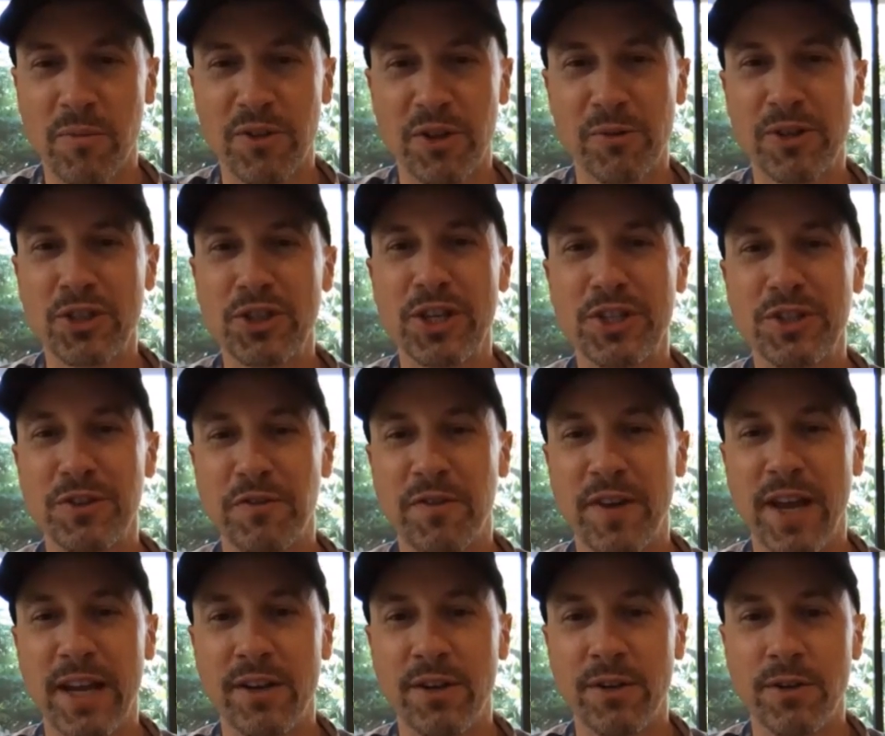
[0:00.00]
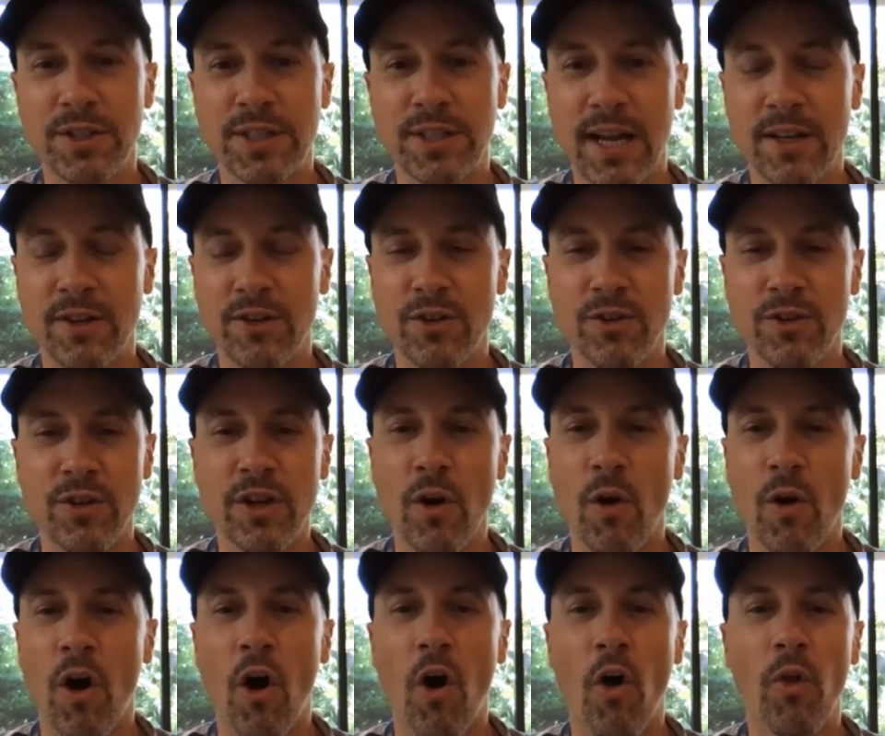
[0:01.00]
The origination of fake news had to do, you can go
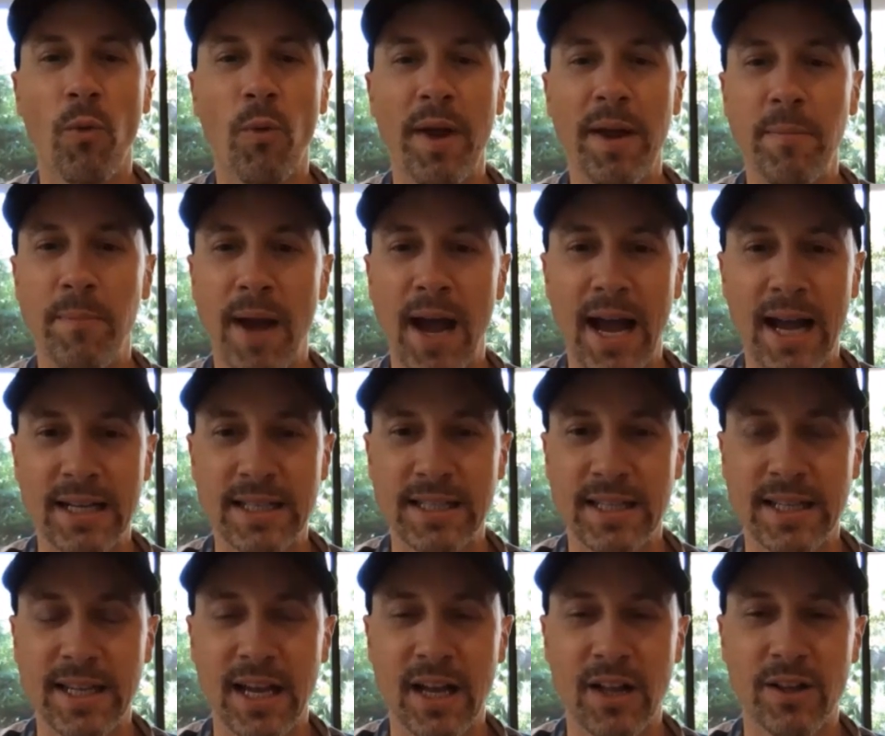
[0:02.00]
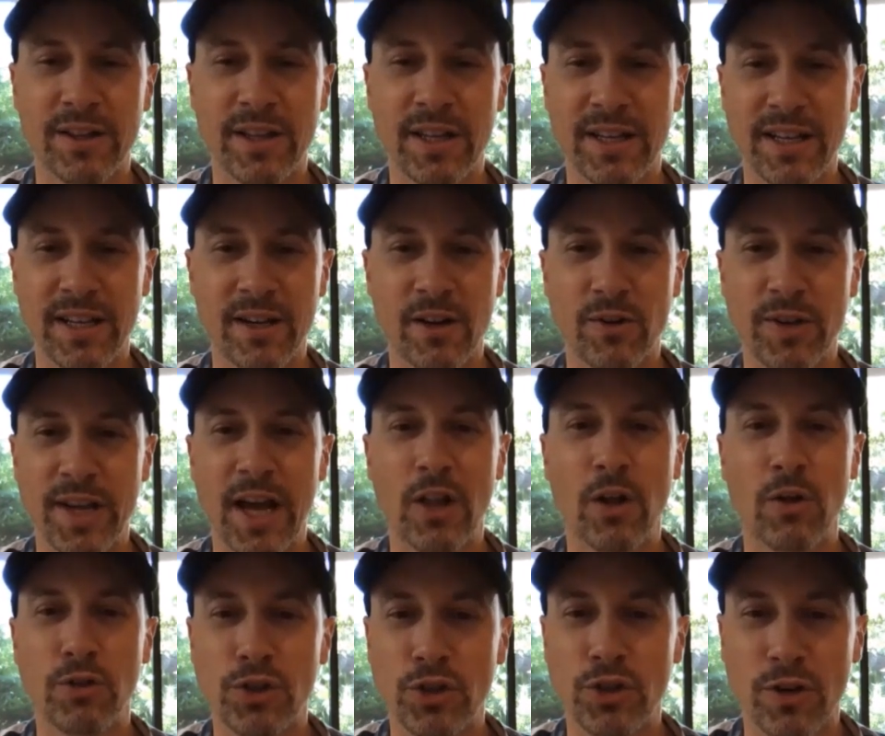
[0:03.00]
all the way back to
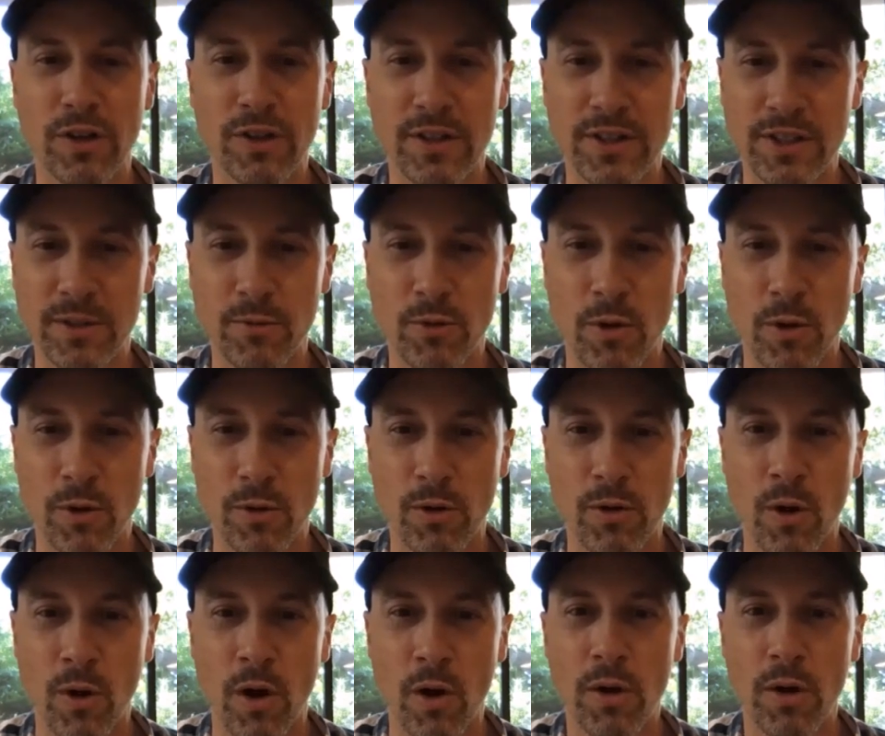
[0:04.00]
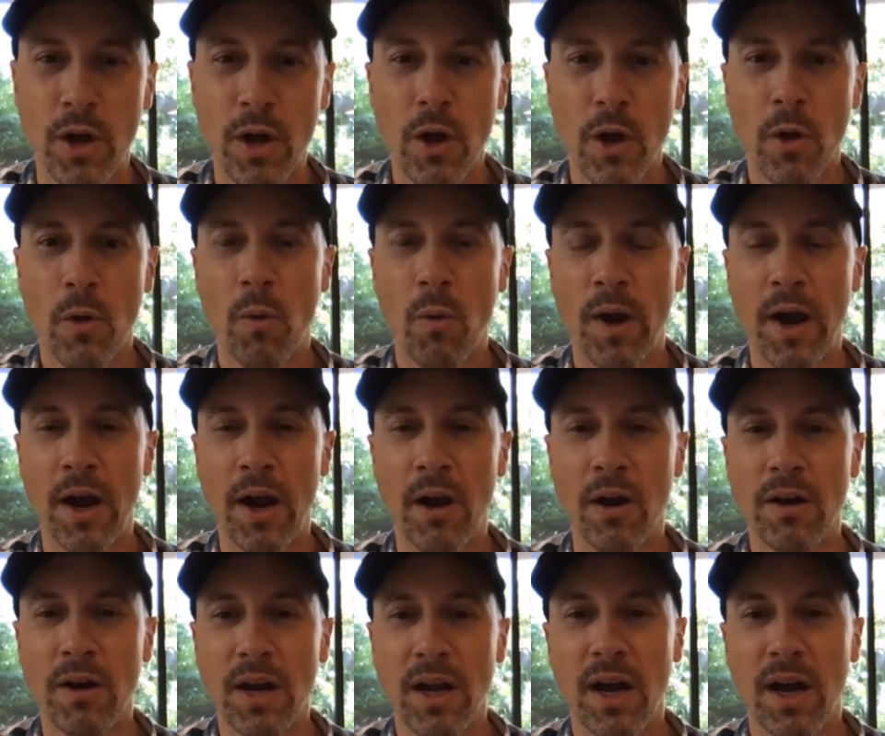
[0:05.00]
yellow journalism, quote unquote,
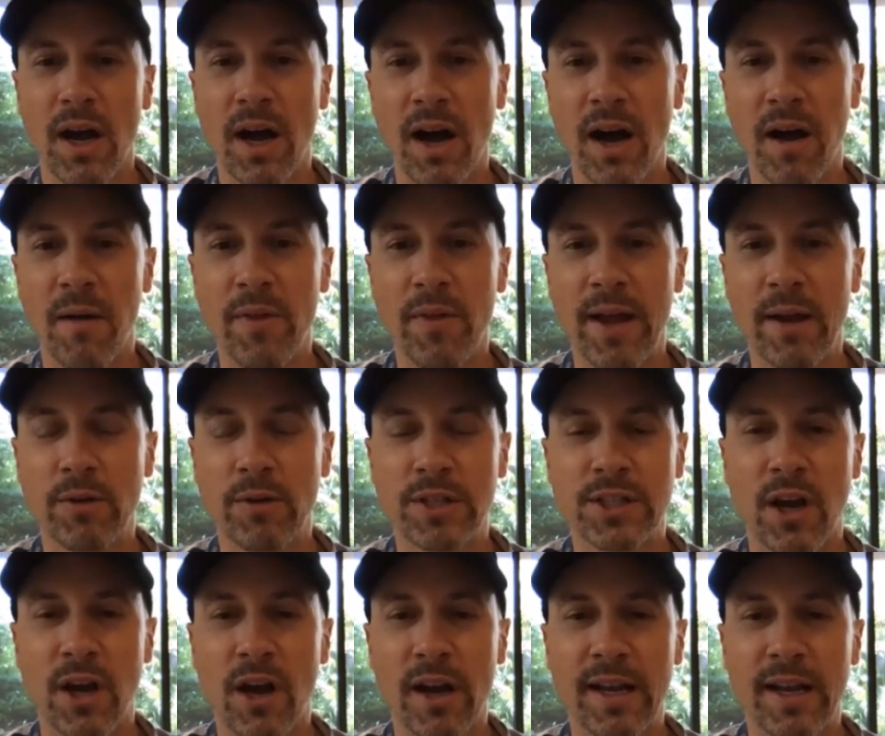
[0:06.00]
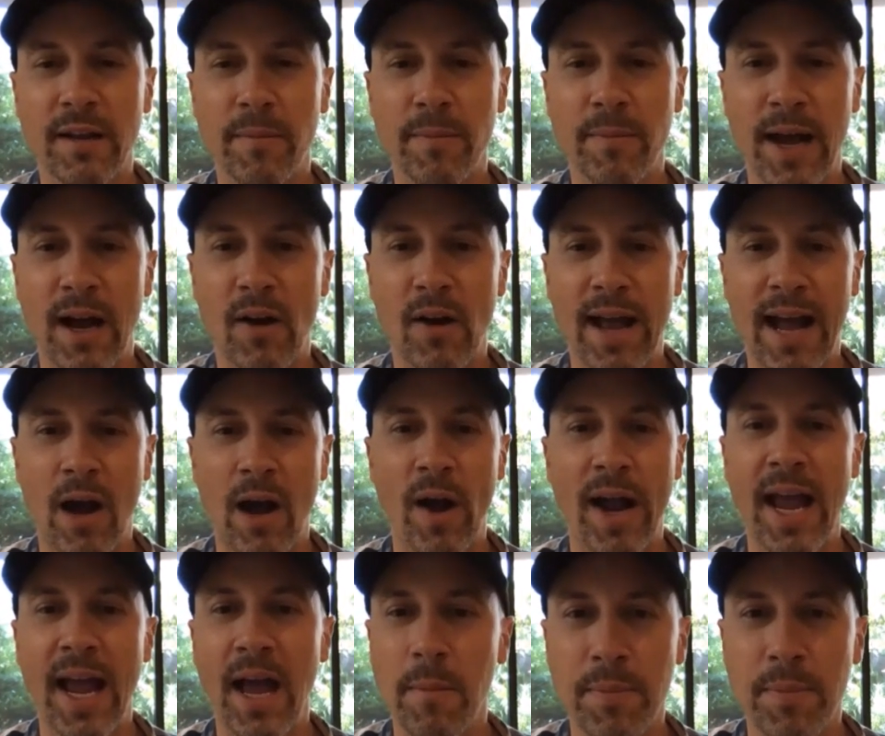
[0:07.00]
where they were talking about how
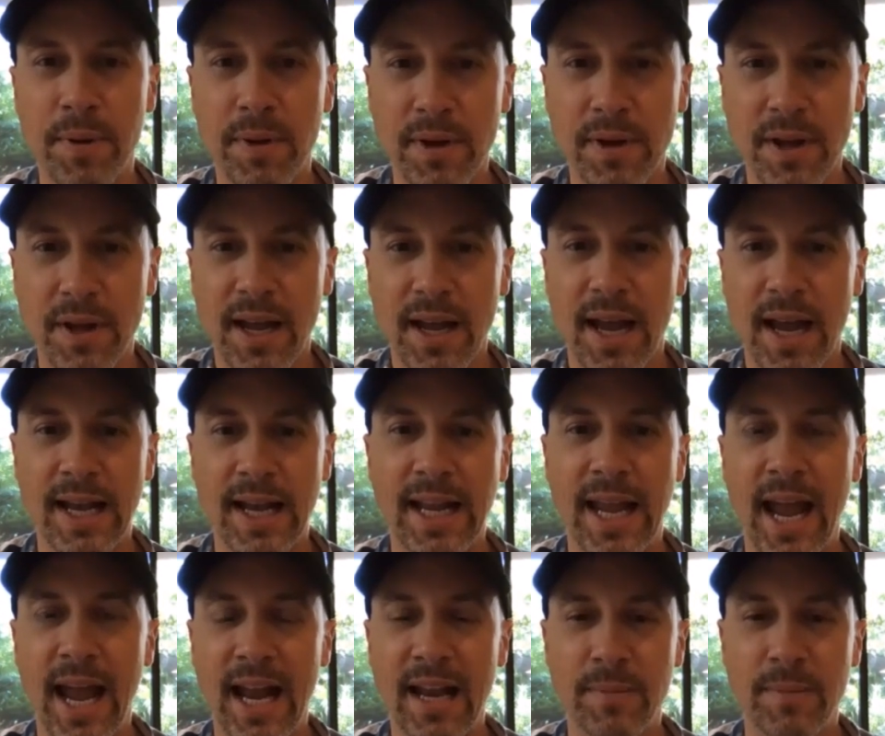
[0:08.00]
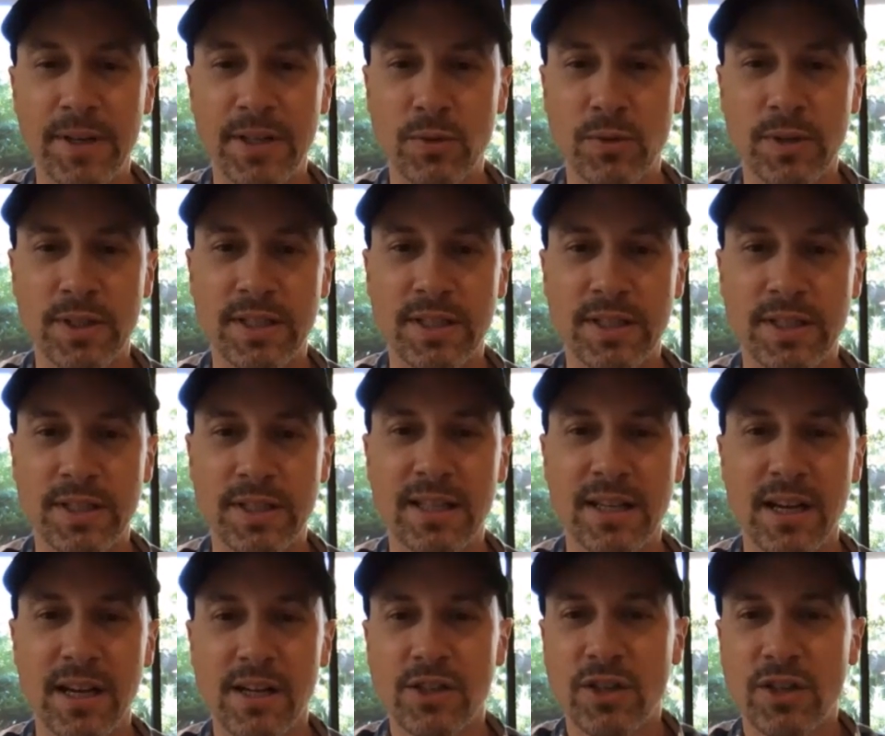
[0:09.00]
hemp and cannabis was this
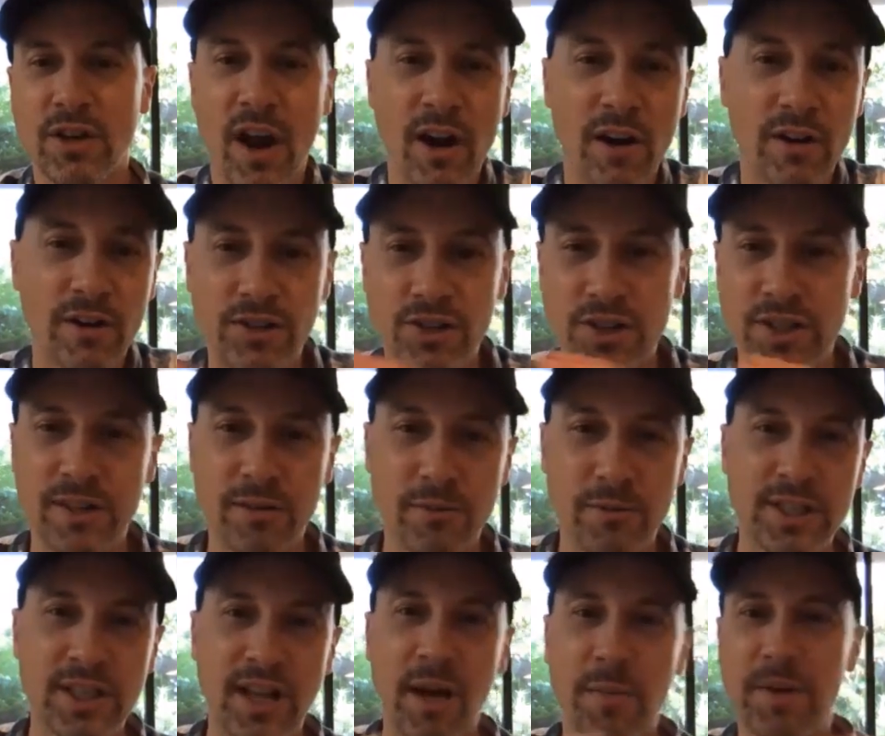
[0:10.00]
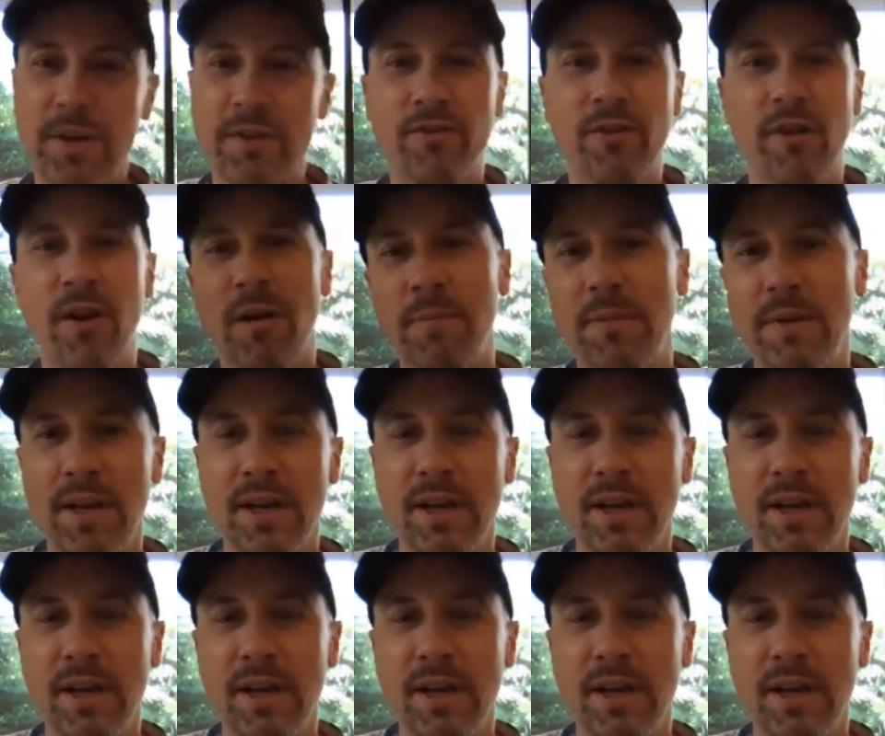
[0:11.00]
scourge, and it was coming from